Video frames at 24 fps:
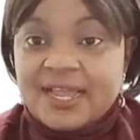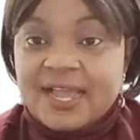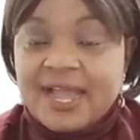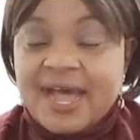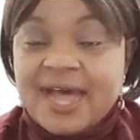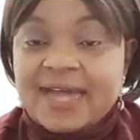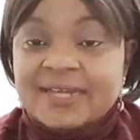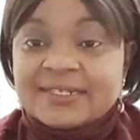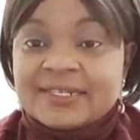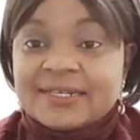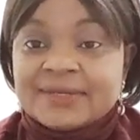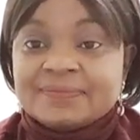
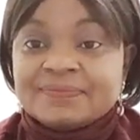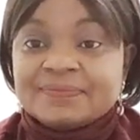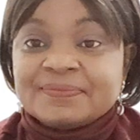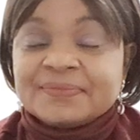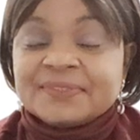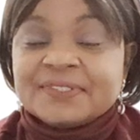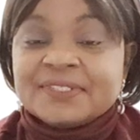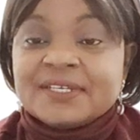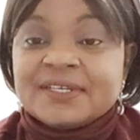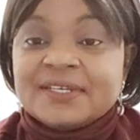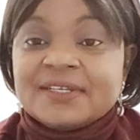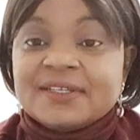And
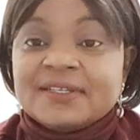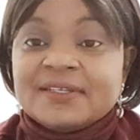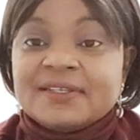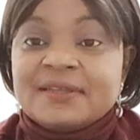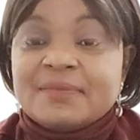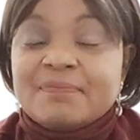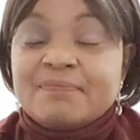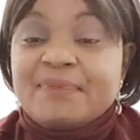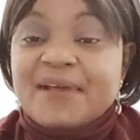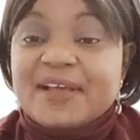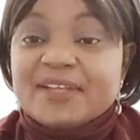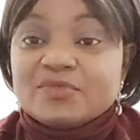the
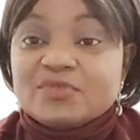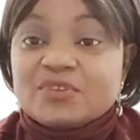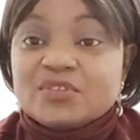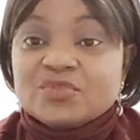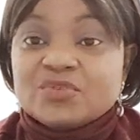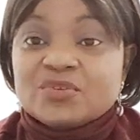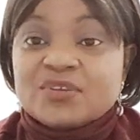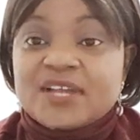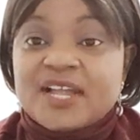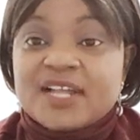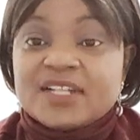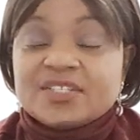best way
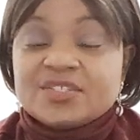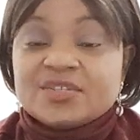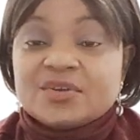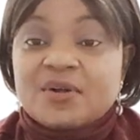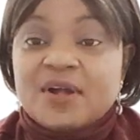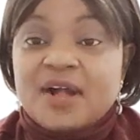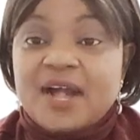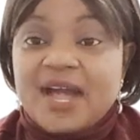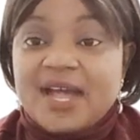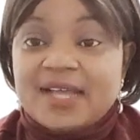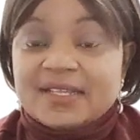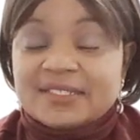to get your
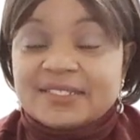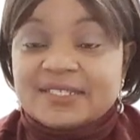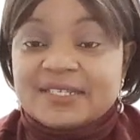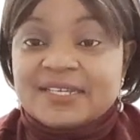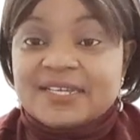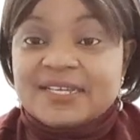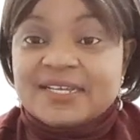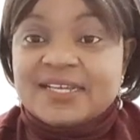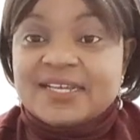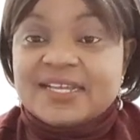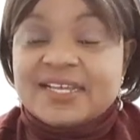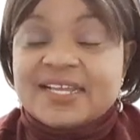CAS
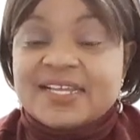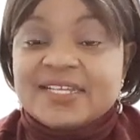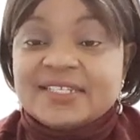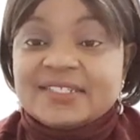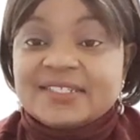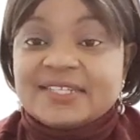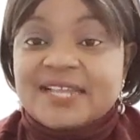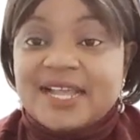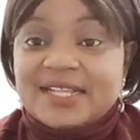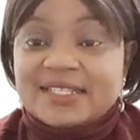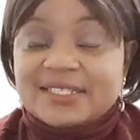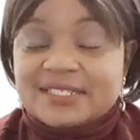is
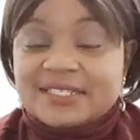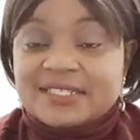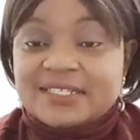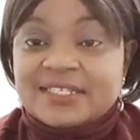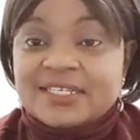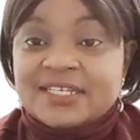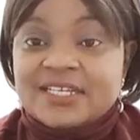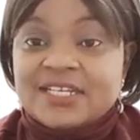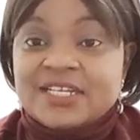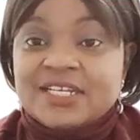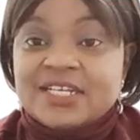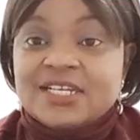that
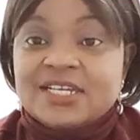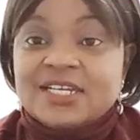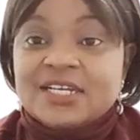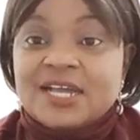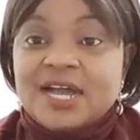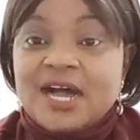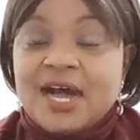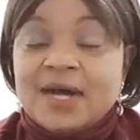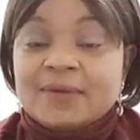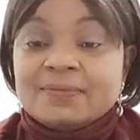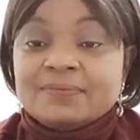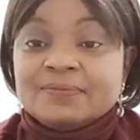
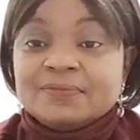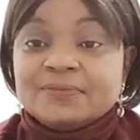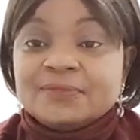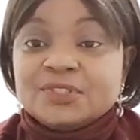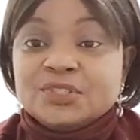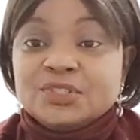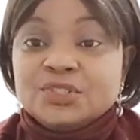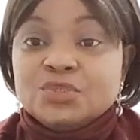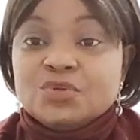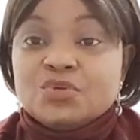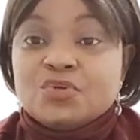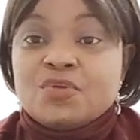
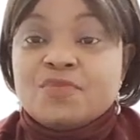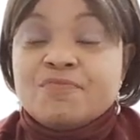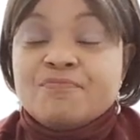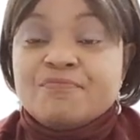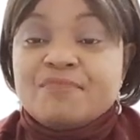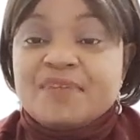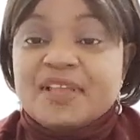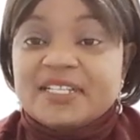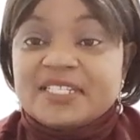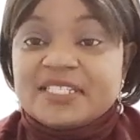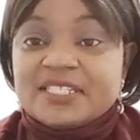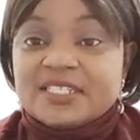you will
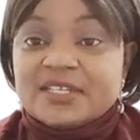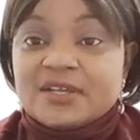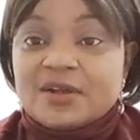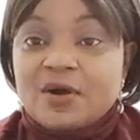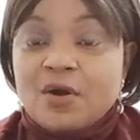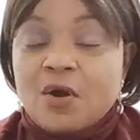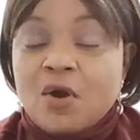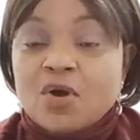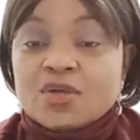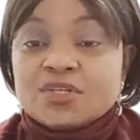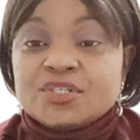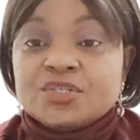meet
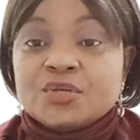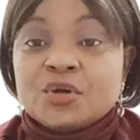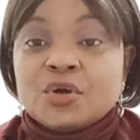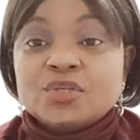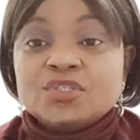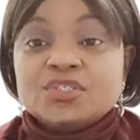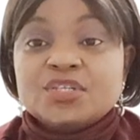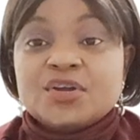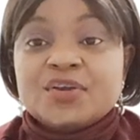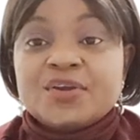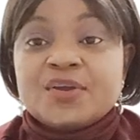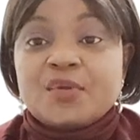all the
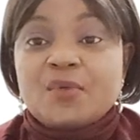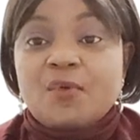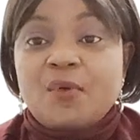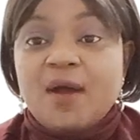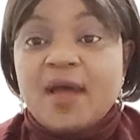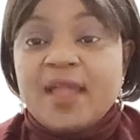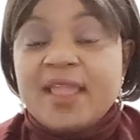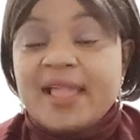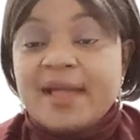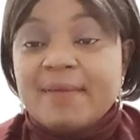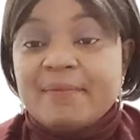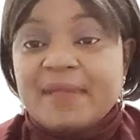other
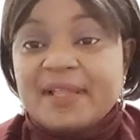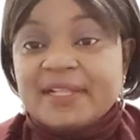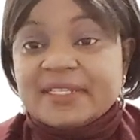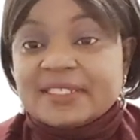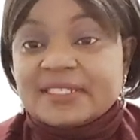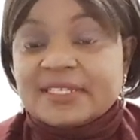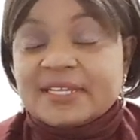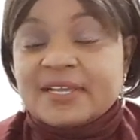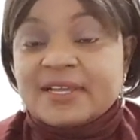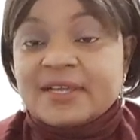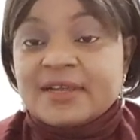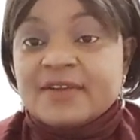
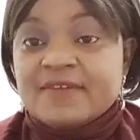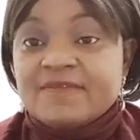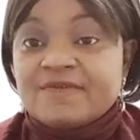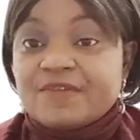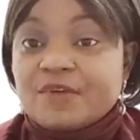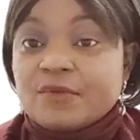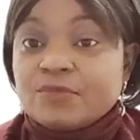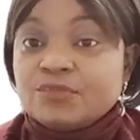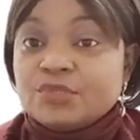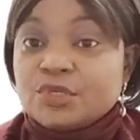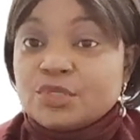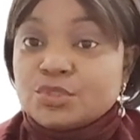requirements
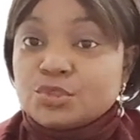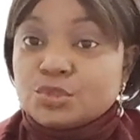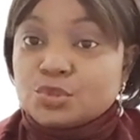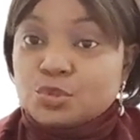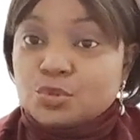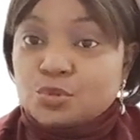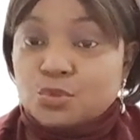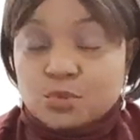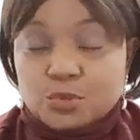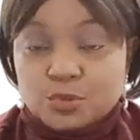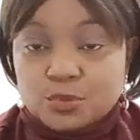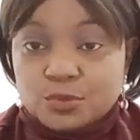from your
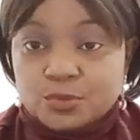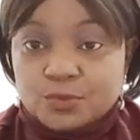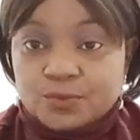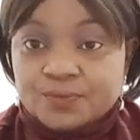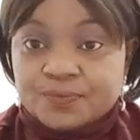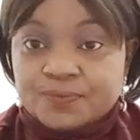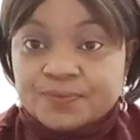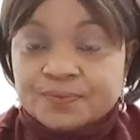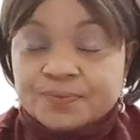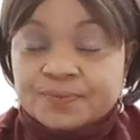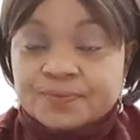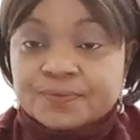school.
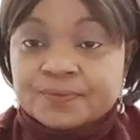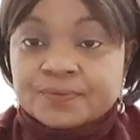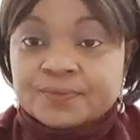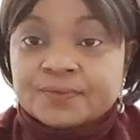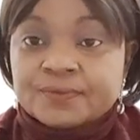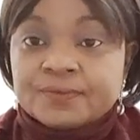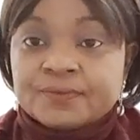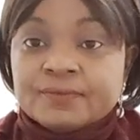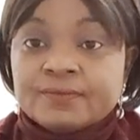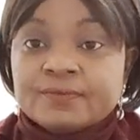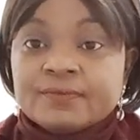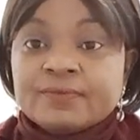
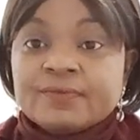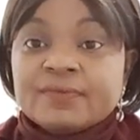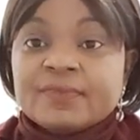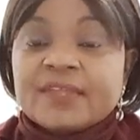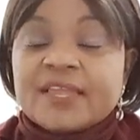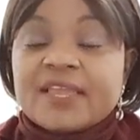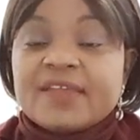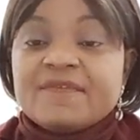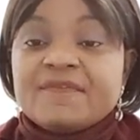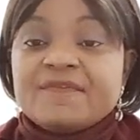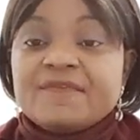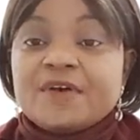
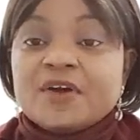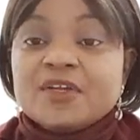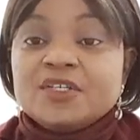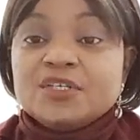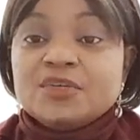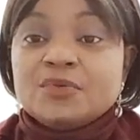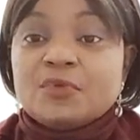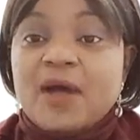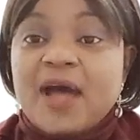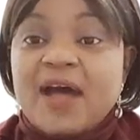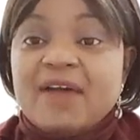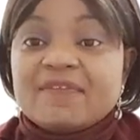For
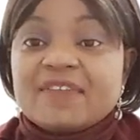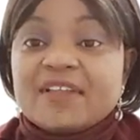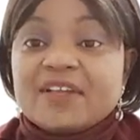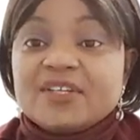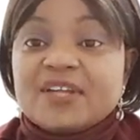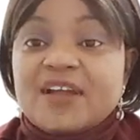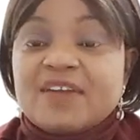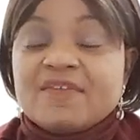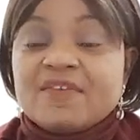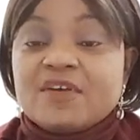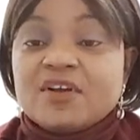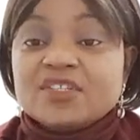you, after
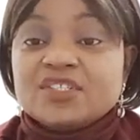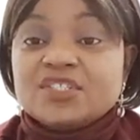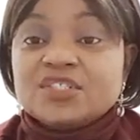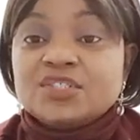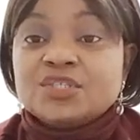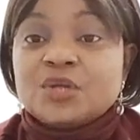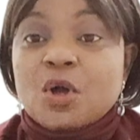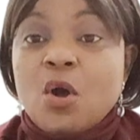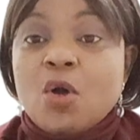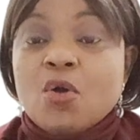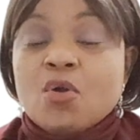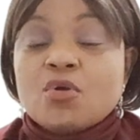you have gotten
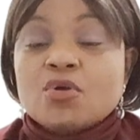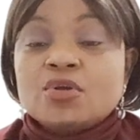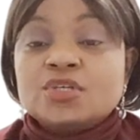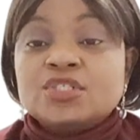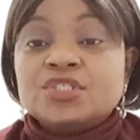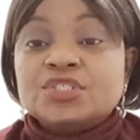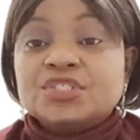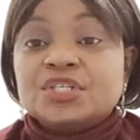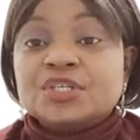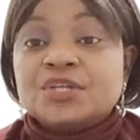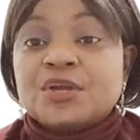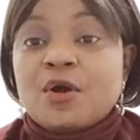your
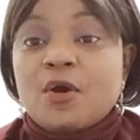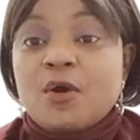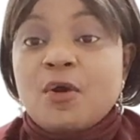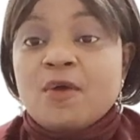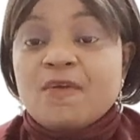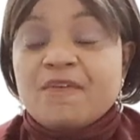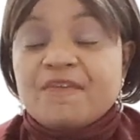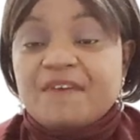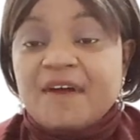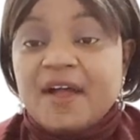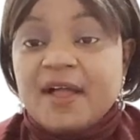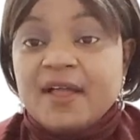unconditional
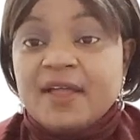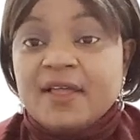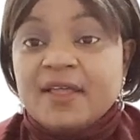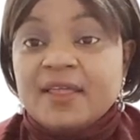offer,